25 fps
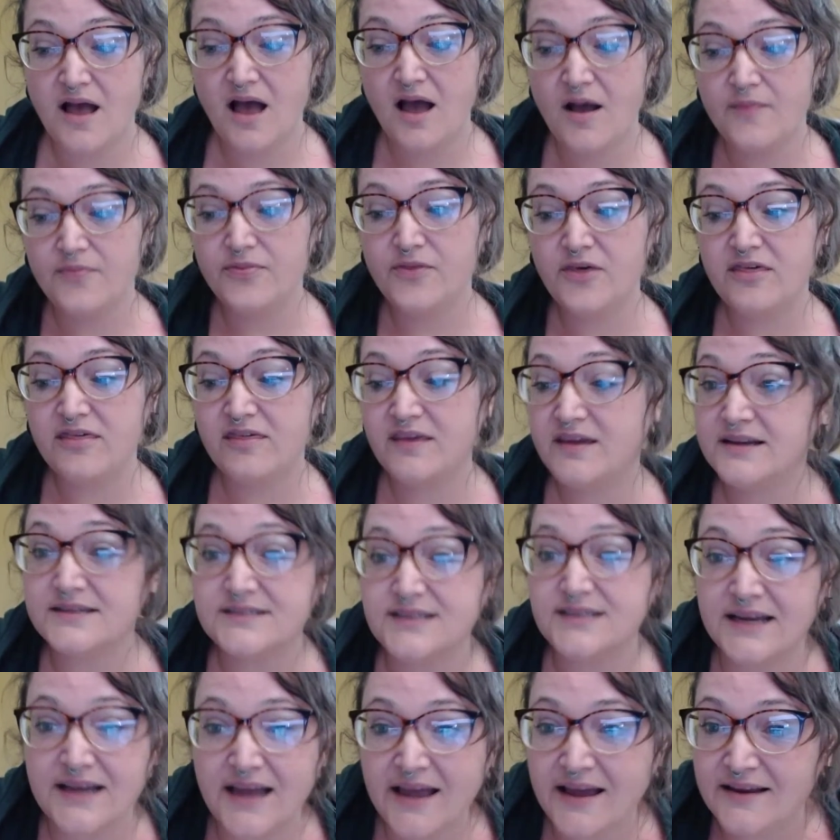The thing is,
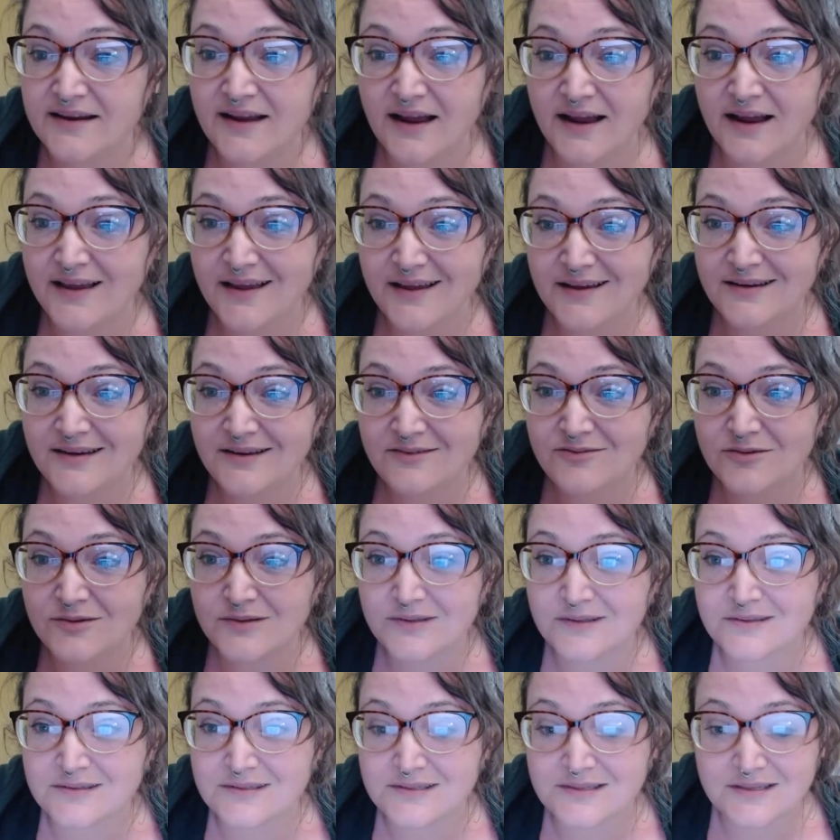I can't
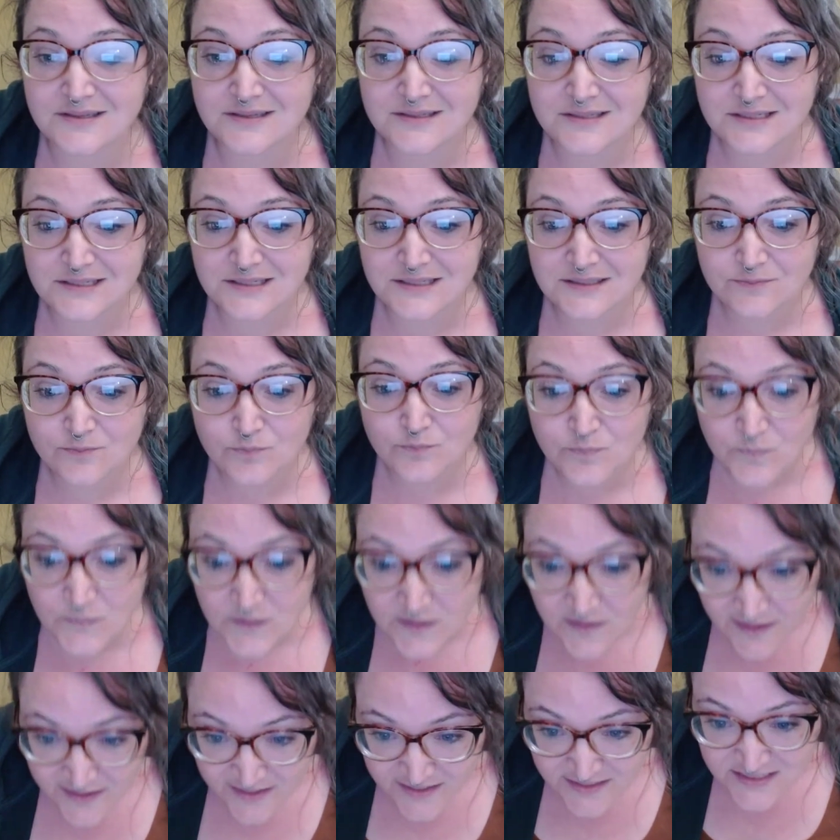even
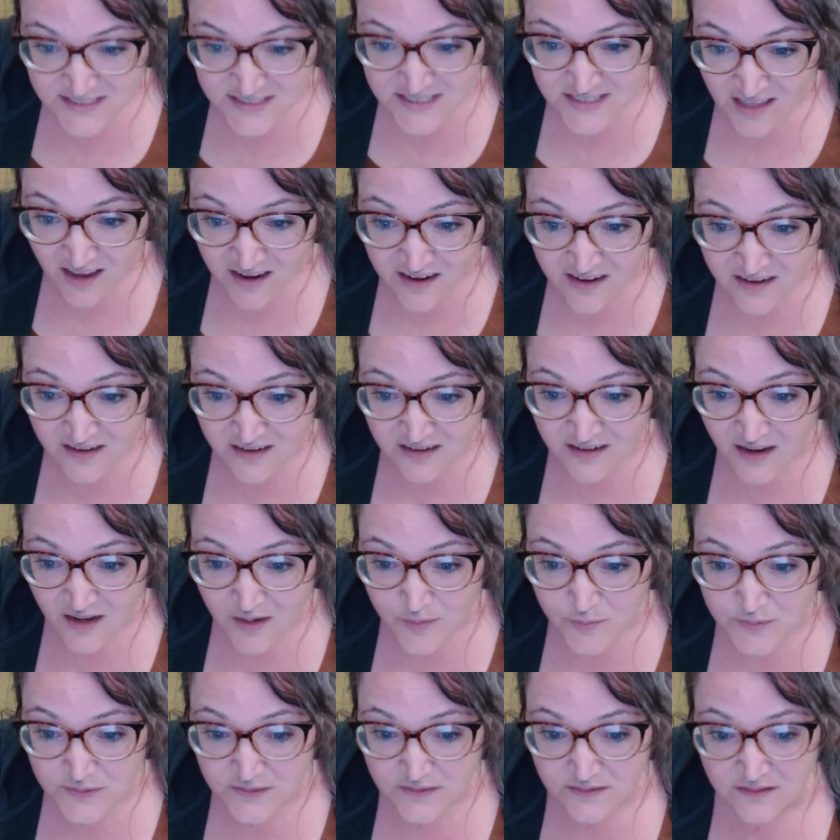click and slide it
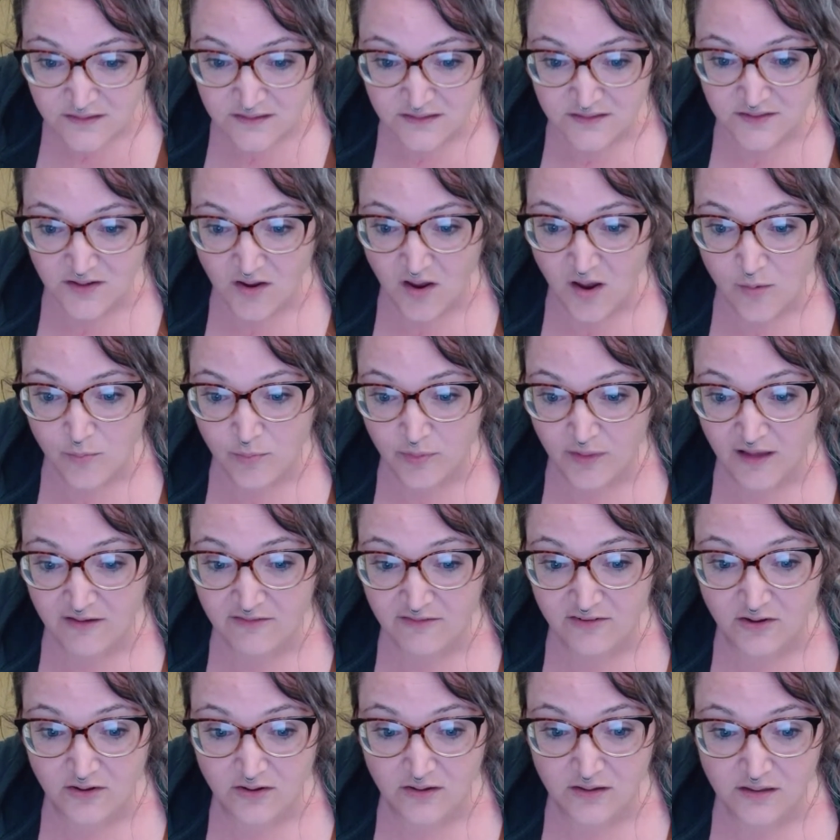up to the top
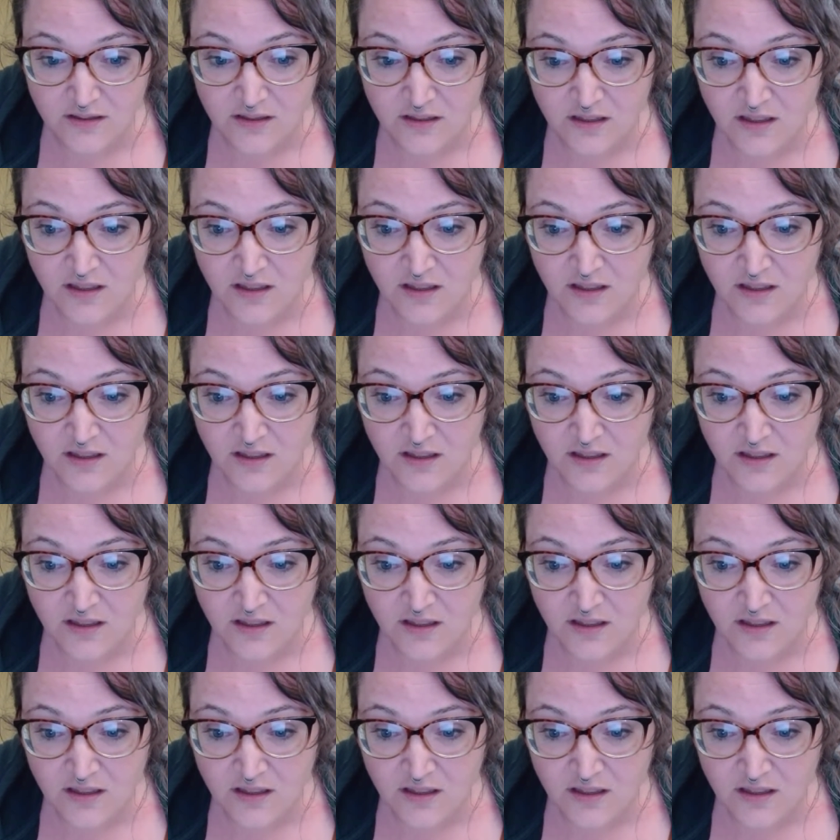level.